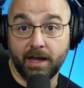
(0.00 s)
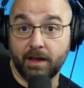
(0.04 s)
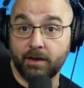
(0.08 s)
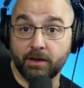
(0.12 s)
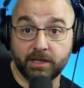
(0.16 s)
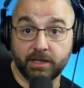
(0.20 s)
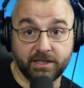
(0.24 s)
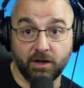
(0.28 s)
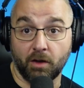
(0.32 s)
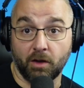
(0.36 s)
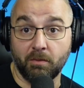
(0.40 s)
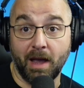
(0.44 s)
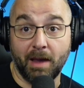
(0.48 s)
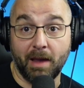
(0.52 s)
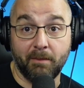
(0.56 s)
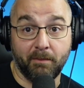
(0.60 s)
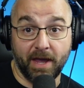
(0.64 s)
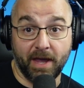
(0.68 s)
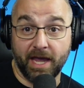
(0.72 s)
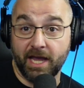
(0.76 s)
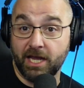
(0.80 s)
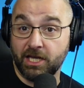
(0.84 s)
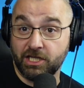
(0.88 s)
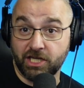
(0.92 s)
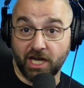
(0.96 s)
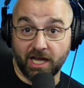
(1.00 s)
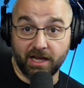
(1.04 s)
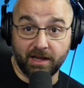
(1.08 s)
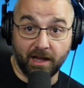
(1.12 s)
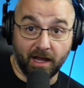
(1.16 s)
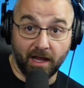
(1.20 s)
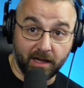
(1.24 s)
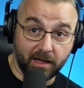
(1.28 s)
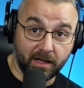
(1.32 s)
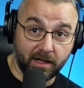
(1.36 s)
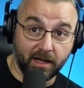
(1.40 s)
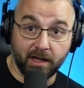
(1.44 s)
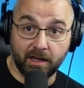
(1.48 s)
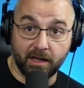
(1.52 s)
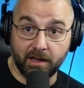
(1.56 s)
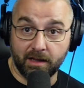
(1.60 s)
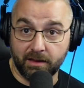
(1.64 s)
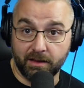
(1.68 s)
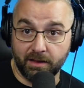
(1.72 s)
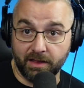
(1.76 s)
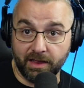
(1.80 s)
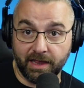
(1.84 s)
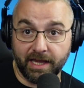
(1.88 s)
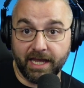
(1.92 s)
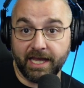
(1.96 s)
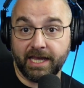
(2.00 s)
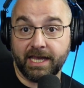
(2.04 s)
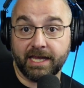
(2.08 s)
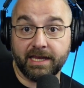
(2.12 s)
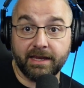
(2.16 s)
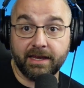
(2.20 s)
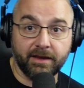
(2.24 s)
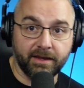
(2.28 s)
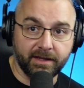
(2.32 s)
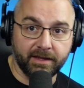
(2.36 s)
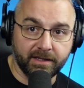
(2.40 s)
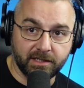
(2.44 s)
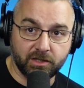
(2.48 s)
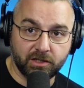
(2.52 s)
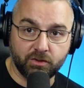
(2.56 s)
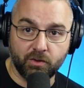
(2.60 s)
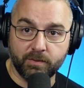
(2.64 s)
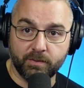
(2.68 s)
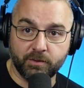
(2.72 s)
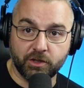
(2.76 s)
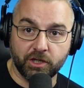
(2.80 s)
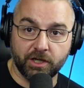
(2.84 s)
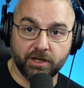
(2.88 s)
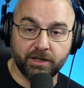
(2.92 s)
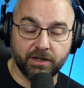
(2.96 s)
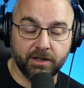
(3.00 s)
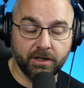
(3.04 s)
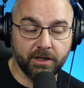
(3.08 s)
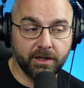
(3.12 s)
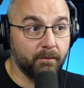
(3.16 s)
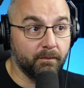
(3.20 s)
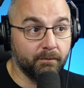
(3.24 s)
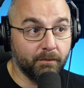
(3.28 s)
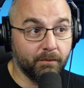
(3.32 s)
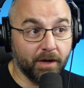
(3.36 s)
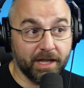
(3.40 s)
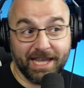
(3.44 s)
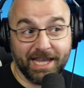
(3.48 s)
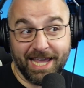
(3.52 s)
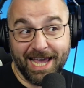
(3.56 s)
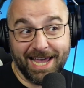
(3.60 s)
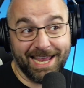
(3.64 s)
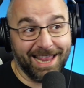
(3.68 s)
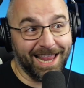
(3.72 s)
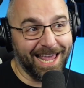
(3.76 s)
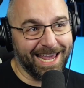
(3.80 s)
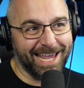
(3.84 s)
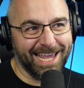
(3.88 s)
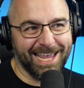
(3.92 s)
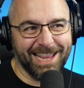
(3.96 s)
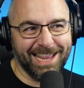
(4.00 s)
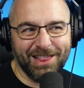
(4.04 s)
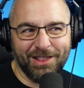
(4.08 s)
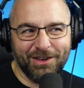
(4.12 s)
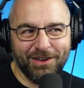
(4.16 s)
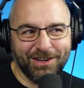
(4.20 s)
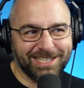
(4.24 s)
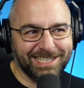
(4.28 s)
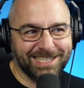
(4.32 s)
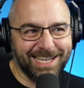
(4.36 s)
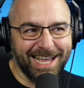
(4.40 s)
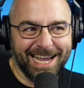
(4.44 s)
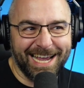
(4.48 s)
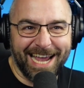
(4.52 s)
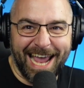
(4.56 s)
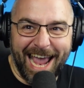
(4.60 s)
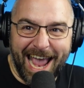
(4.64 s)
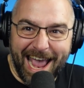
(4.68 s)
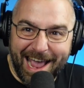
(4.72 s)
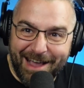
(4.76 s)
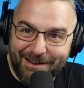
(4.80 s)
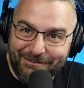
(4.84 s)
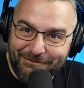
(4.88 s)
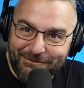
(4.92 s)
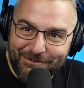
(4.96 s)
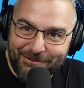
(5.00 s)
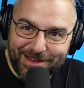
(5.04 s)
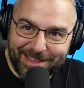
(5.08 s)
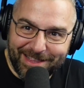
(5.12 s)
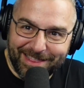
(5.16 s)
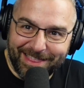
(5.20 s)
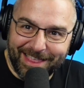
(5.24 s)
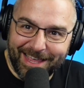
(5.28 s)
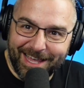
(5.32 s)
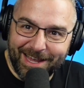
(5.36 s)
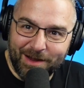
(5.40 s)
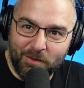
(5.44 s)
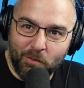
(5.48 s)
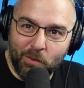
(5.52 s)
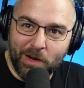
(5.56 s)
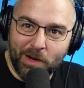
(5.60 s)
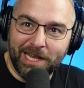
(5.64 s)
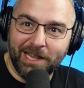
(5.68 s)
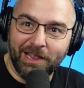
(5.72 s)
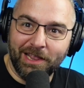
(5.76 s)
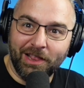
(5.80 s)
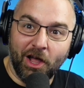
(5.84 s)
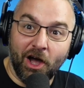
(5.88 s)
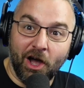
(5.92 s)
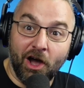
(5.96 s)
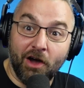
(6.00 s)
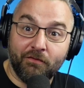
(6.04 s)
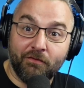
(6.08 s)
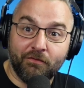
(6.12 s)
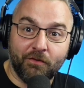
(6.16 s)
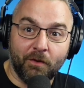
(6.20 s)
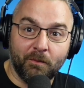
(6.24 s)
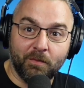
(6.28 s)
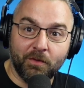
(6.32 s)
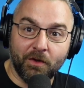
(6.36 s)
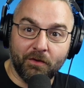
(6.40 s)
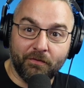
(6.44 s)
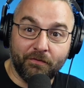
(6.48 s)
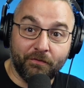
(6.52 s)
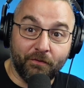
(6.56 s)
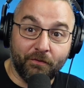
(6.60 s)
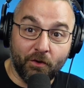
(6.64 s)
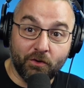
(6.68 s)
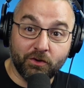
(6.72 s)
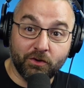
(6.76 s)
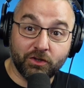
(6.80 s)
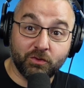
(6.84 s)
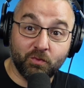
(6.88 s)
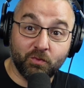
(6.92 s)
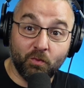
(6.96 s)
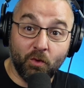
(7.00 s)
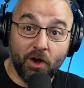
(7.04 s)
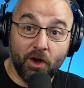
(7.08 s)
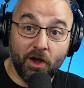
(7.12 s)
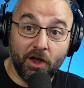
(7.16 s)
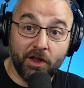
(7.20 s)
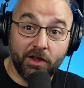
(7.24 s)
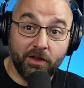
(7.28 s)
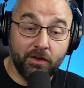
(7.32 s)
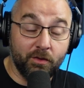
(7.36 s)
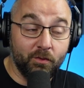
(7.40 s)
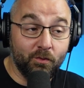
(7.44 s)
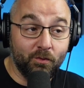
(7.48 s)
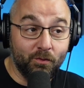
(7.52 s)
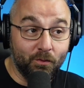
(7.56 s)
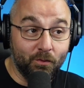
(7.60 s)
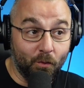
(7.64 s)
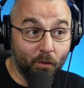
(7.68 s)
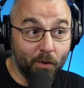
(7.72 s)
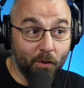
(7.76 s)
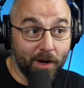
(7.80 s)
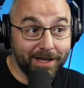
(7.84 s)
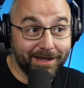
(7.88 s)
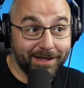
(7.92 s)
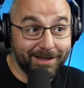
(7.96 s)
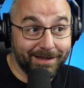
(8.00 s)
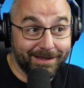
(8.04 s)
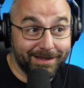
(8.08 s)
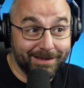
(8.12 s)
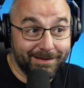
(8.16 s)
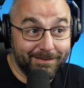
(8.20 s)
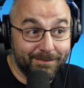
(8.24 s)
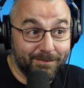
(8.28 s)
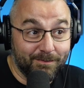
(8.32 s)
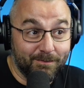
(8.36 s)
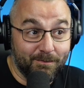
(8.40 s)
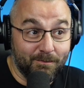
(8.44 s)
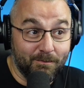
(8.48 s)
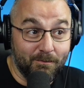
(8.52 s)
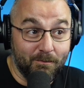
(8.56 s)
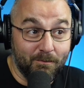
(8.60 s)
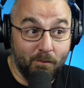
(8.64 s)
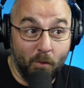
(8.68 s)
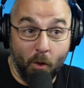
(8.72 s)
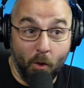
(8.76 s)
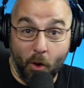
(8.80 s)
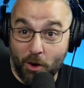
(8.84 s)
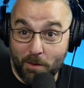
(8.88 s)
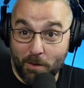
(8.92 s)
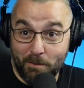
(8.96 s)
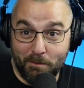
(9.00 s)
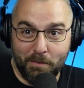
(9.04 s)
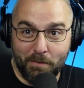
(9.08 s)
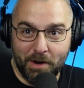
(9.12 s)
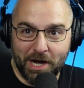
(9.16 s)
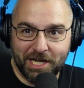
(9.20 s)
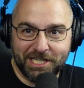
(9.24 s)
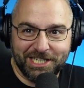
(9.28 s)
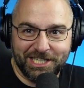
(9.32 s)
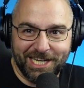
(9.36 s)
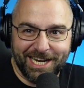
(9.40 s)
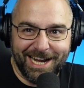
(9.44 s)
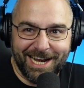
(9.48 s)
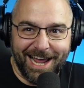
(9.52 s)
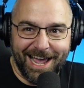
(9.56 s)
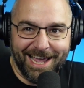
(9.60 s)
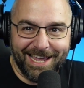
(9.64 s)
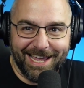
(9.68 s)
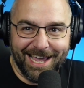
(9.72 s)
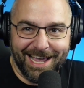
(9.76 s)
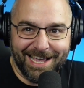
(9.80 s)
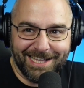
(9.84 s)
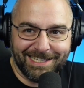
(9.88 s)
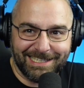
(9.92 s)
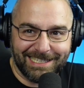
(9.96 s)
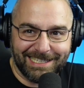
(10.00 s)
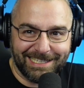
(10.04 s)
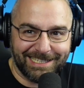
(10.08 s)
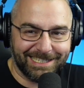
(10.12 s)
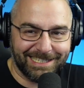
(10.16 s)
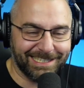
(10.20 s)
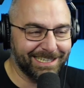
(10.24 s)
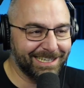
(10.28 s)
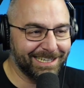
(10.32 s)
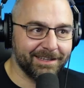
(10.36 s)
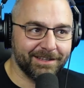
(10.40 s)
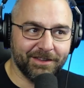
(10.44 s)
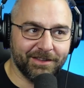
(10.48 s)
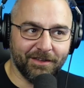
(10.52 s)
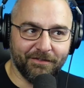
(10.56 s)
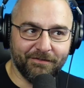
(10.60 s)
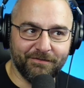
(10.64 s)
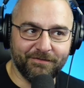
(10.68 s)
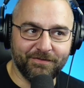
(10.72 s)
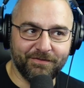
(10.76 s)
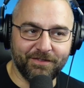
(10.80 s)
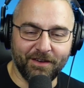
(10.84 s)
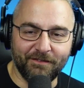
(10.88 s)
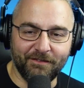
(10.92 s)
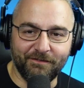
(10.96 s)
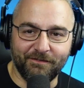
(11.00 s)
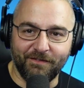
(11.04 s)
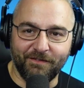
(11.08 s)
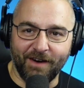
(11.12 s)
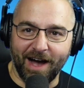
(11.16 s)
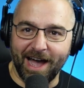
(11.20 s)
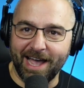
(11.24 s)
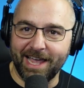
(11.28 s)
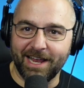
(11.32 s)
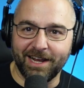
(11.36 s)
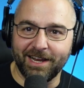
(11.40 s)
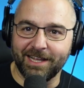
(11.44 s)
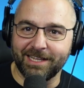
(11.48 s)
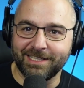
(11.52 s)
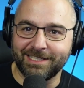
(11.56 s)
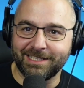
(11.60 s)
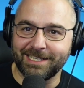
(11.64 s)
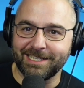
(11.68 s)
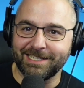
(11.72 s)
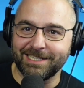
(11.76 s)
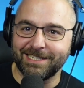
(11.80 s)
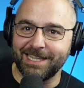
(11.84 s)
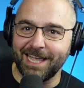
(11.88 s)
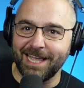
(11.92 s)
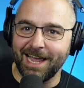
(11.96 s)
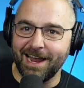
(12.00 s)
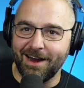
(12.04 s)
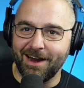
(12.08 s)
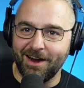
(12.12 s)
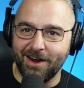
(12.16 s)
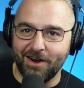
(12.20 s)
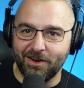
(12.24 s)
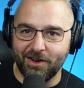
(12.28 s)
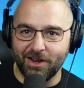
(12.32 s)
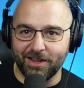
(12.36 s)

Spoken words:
It's on my page. I'll link it in the description. But yeah, it looks like everything we love from the first one with more budget, I guess. The violence is there.